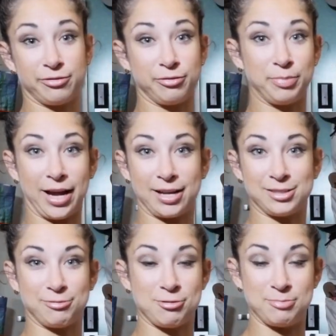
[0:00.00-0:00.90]
of
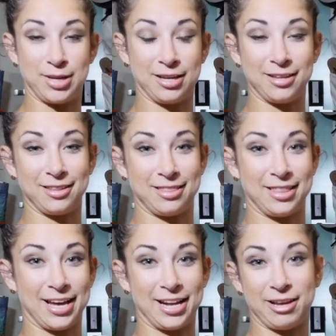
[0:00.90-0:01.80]
packets of oatmeal
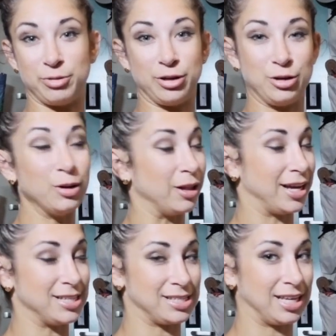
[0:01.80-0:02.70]
that I've been
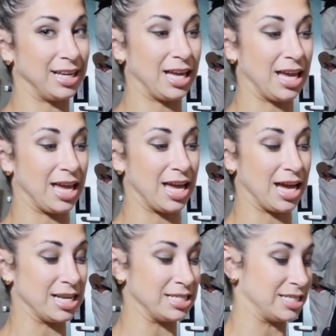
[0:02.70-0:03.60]
utilizing
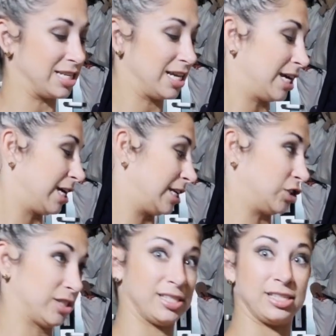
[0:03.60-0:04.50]
and
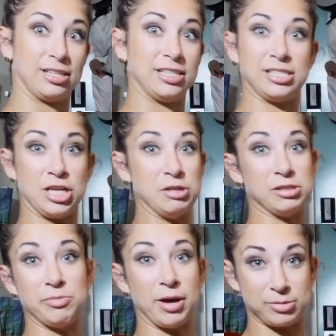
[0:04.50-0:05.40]
just still need to use
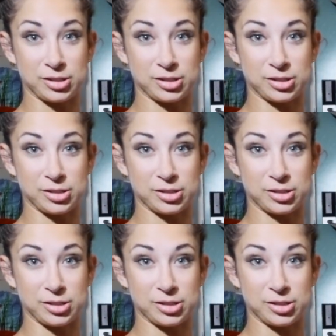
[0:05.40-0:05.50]
them up.